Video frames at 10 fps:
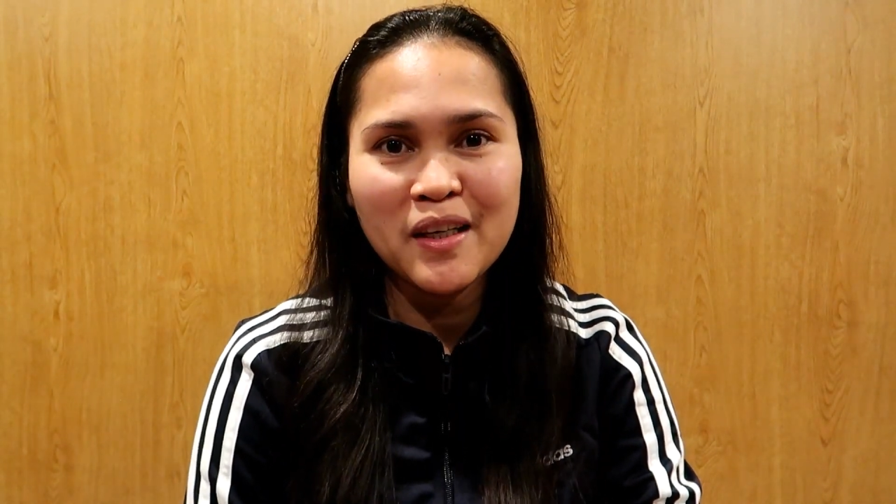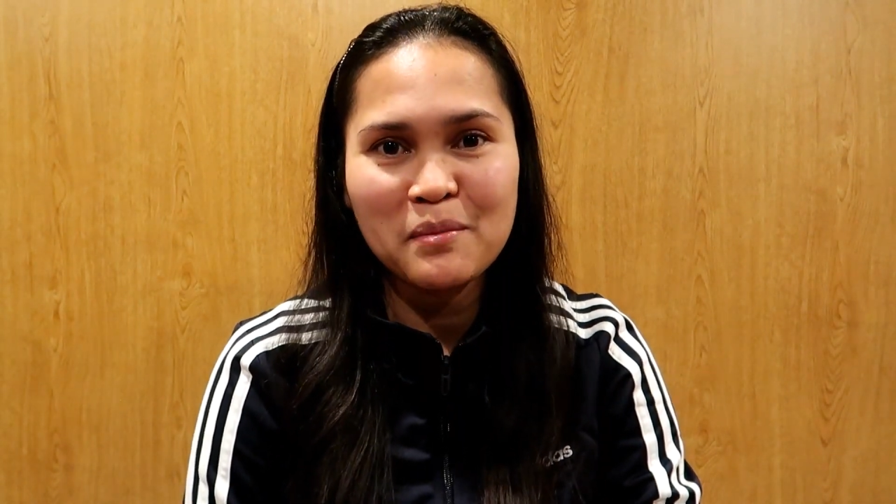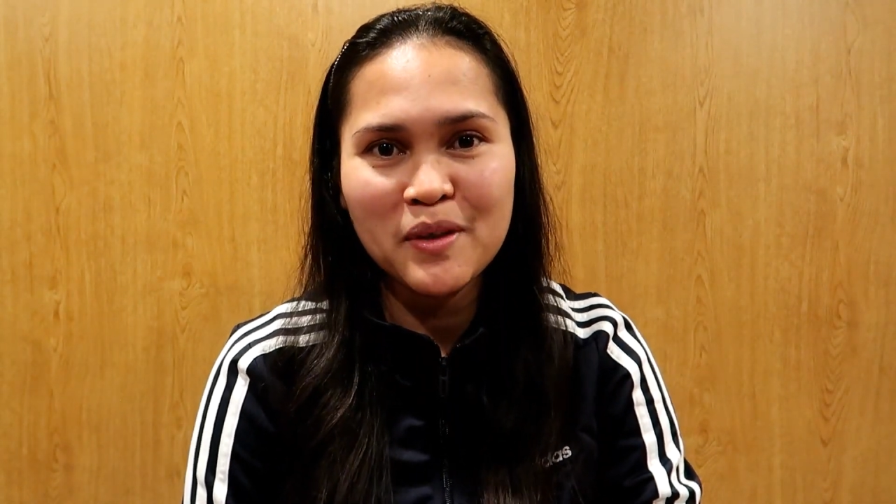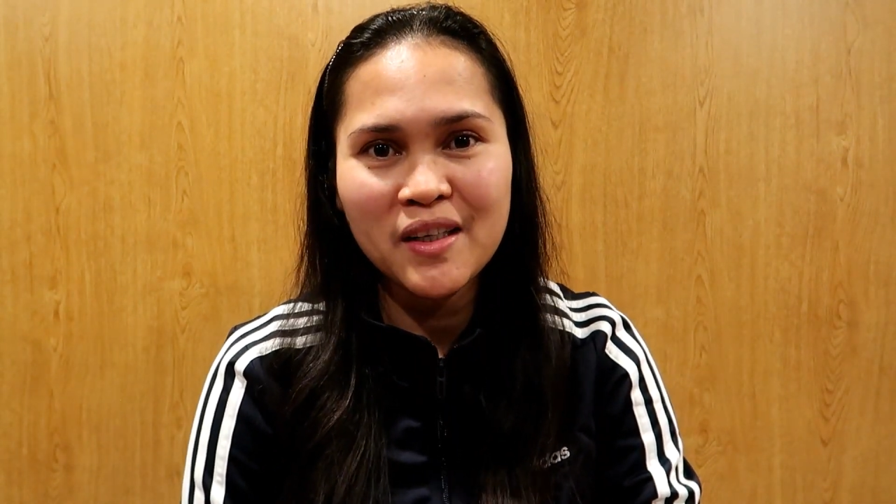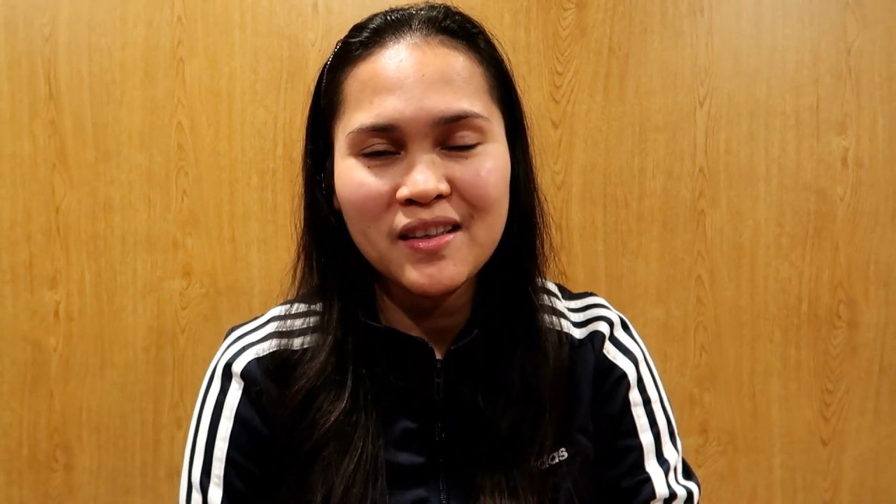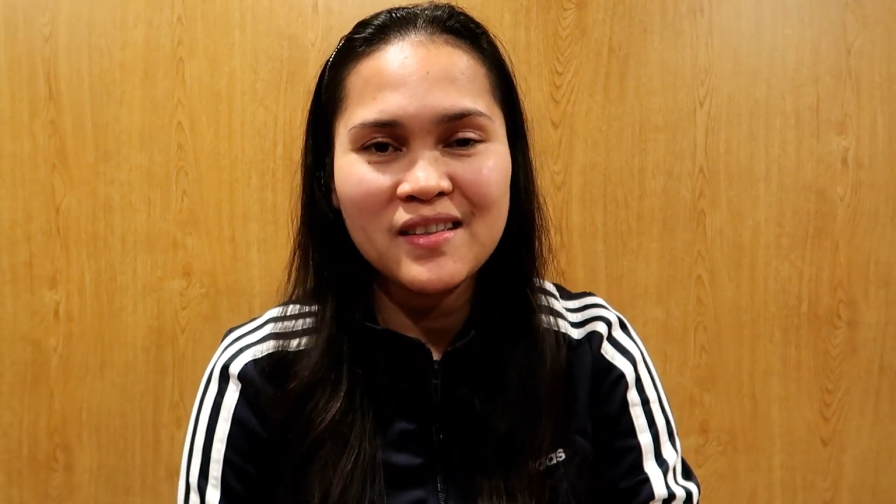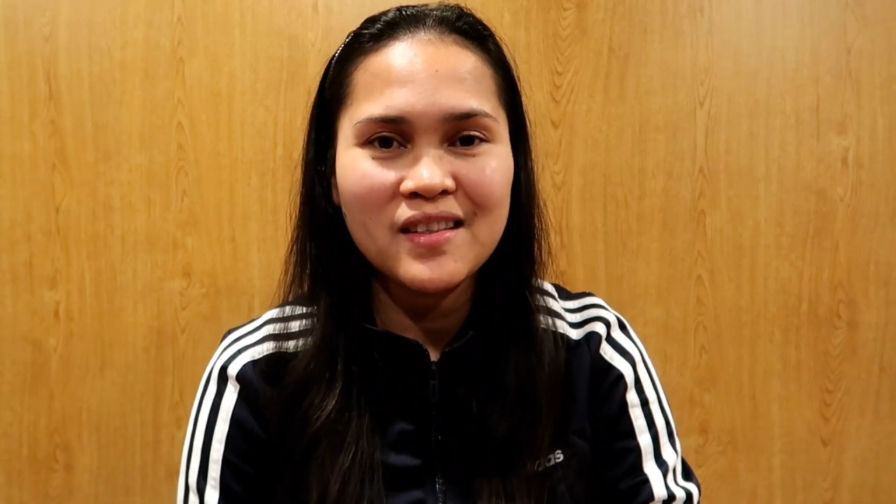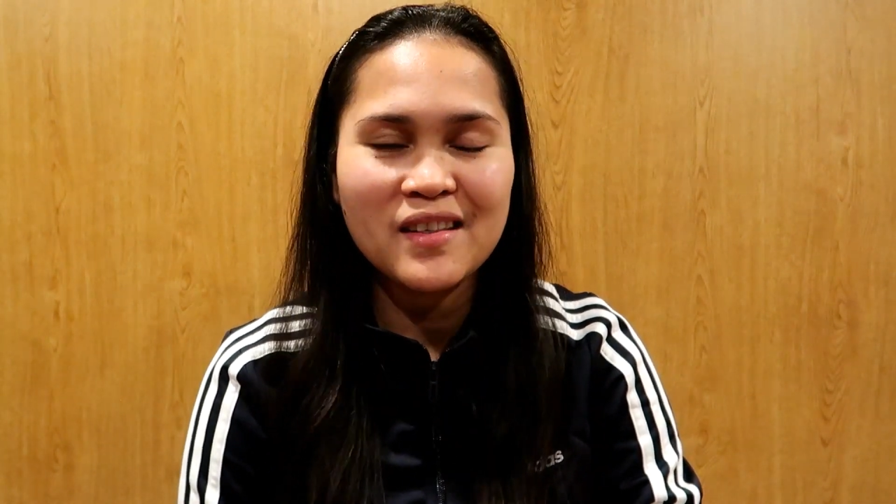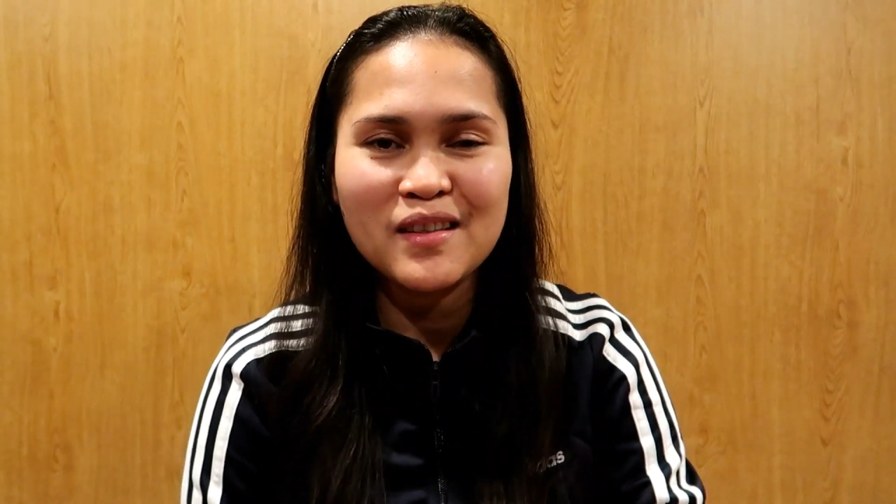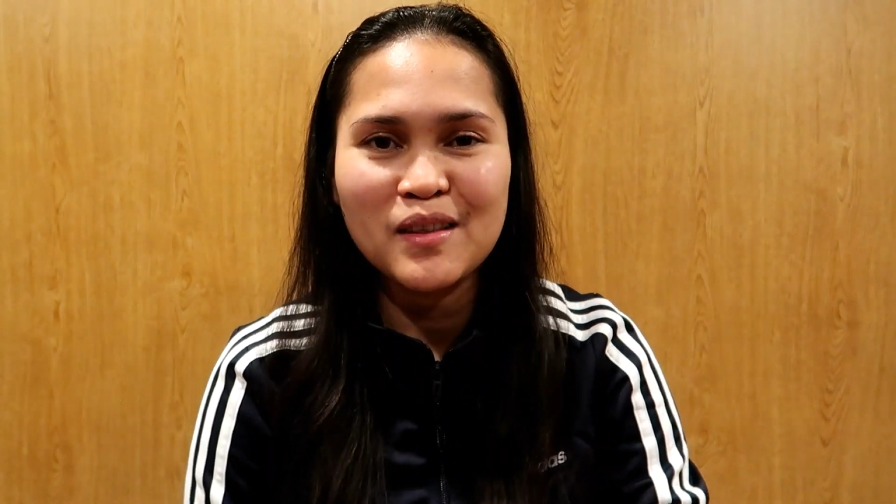an American
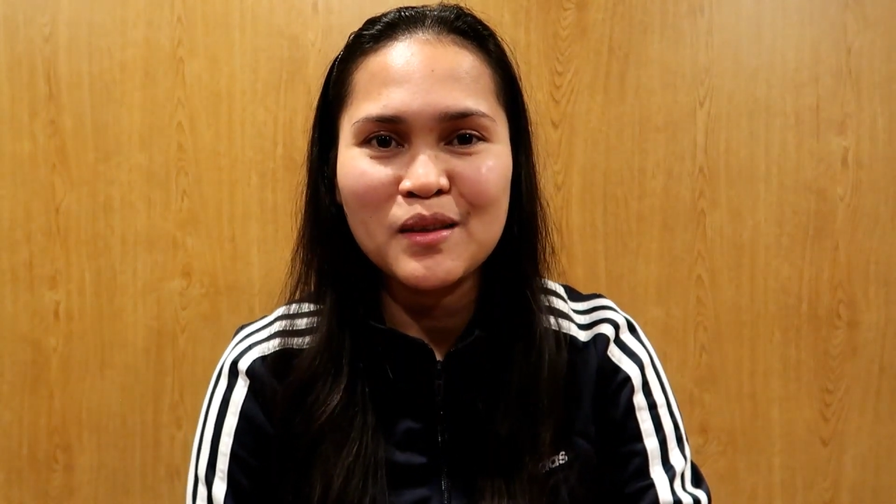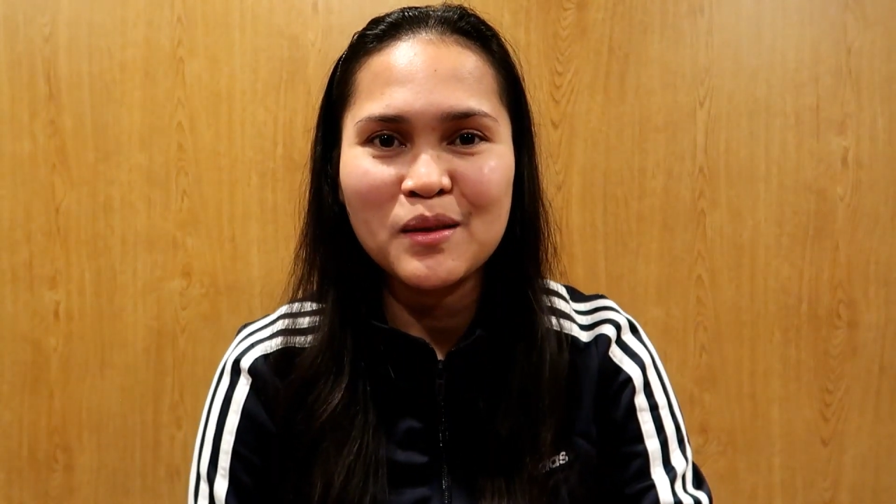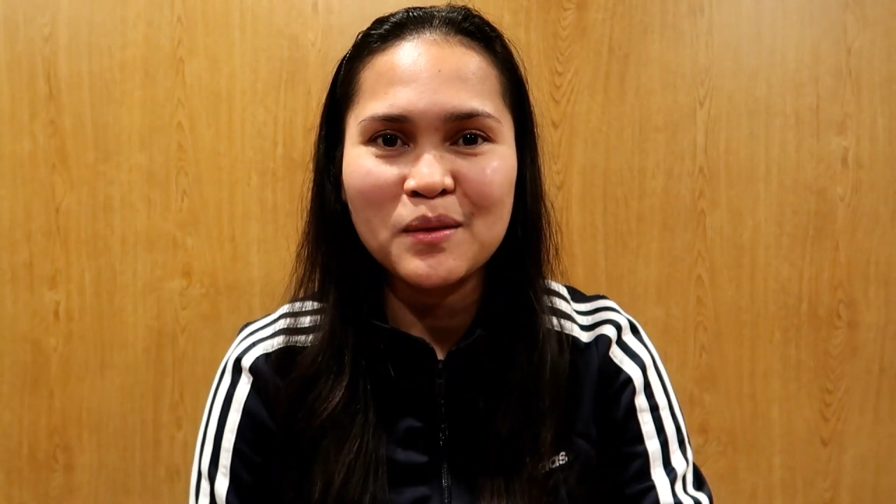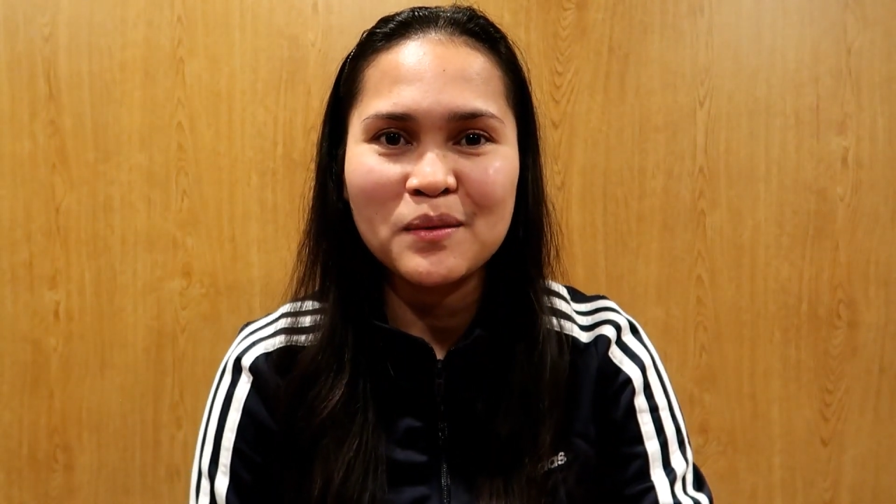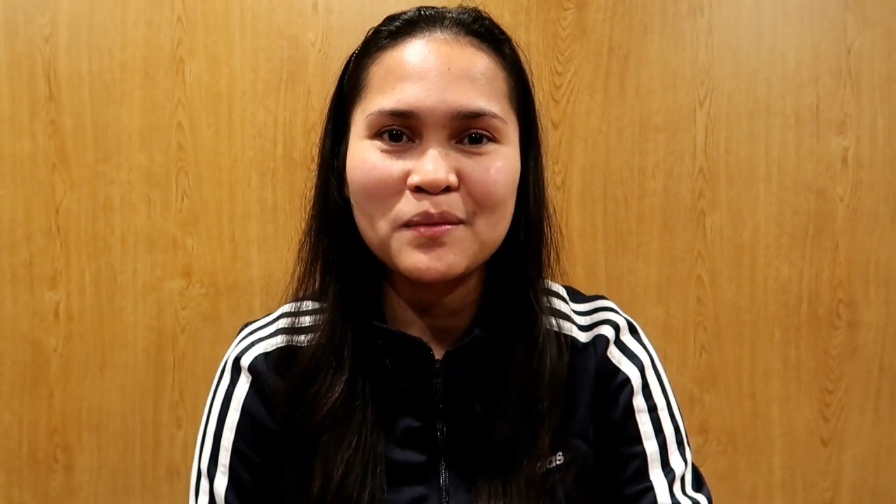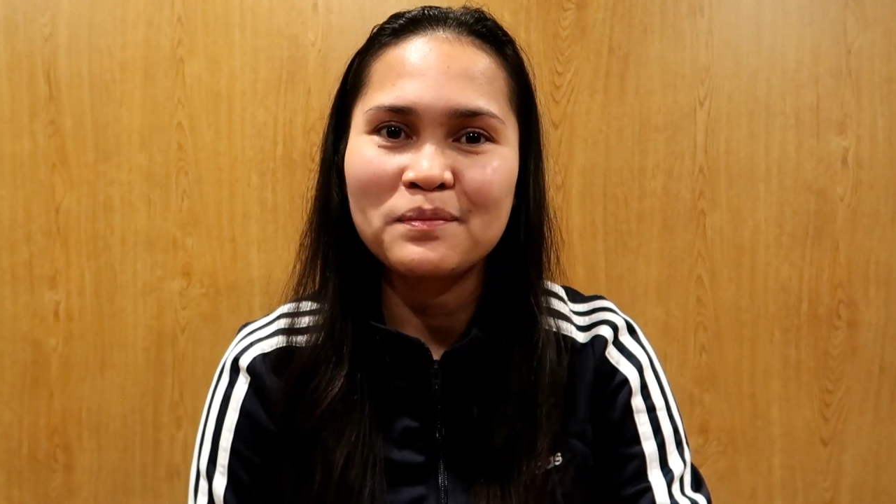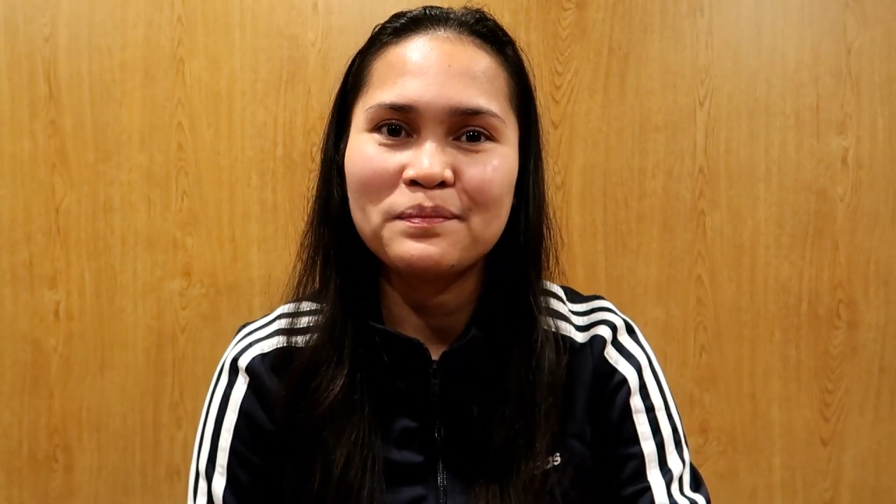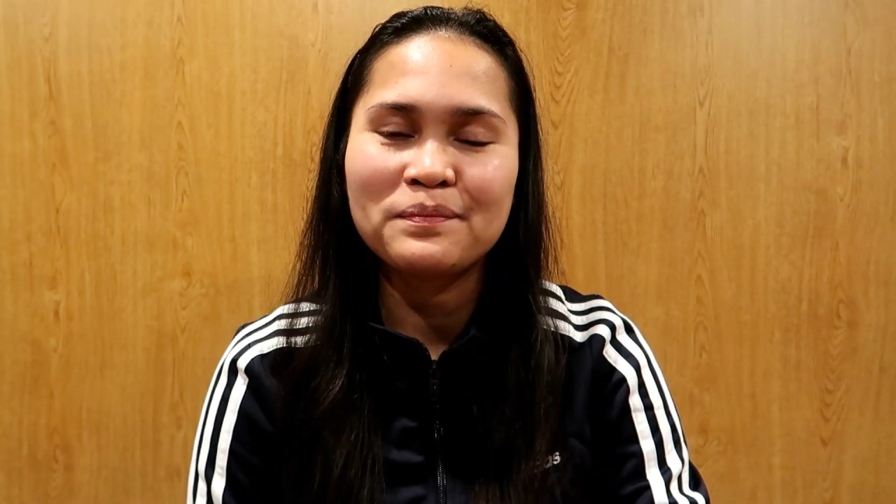citizen too.